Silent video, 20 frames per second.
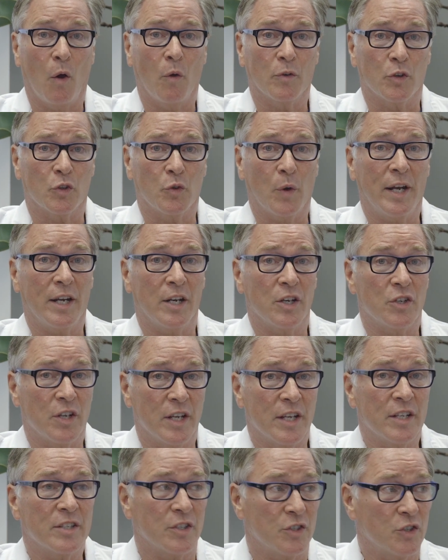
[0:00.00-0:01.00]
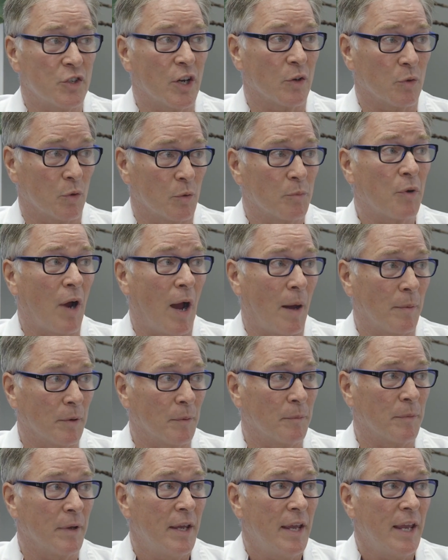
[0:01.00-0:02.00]
overdrainage is a general
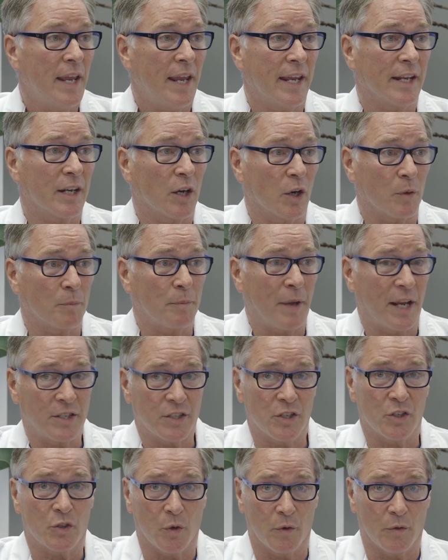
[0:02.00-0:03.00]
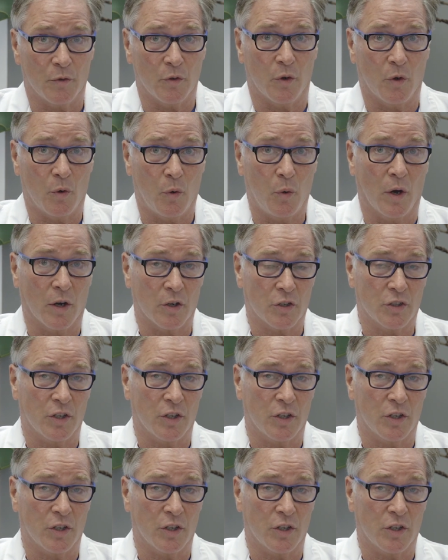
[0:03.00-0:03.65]
problem in our patients who, have, who are